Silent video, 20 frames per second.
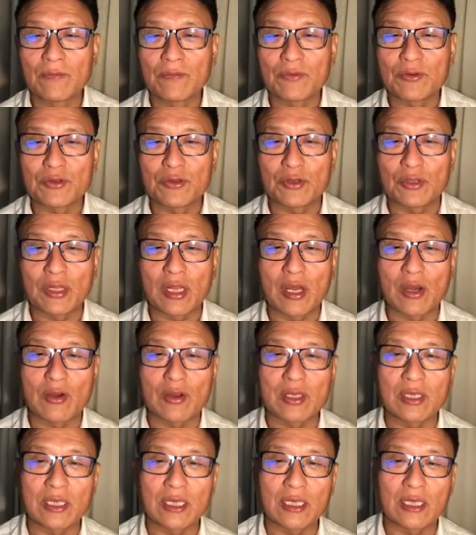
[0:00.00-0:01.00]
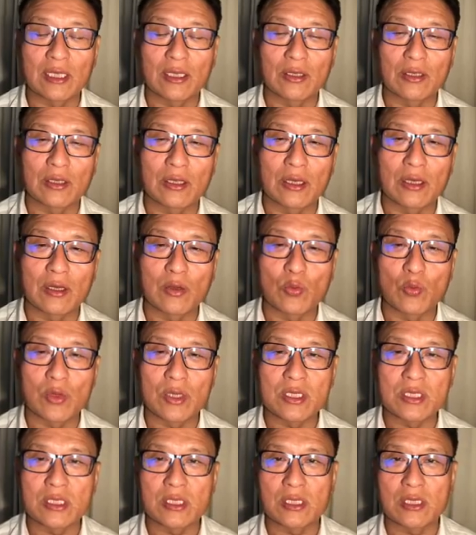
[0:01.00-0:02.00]
So now he on um, uh,
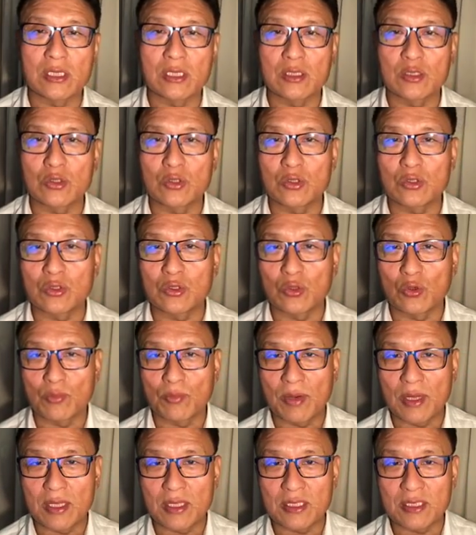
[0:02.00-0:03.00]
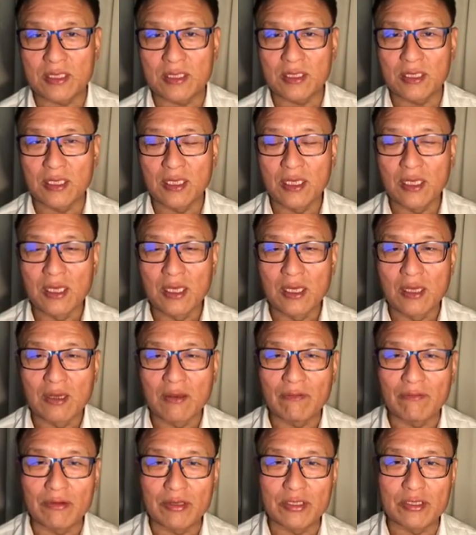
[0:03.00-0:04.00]
winter two months,
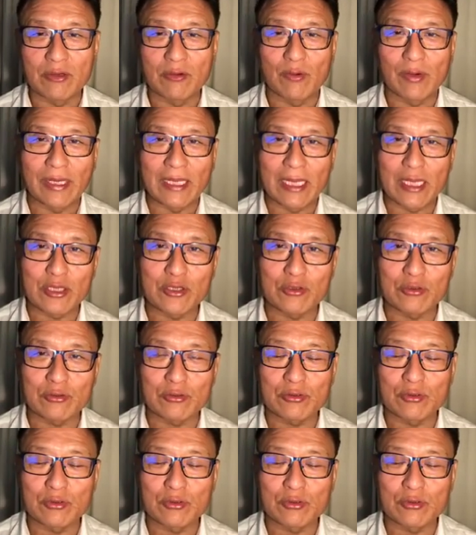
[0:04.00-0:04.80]
winter vacation.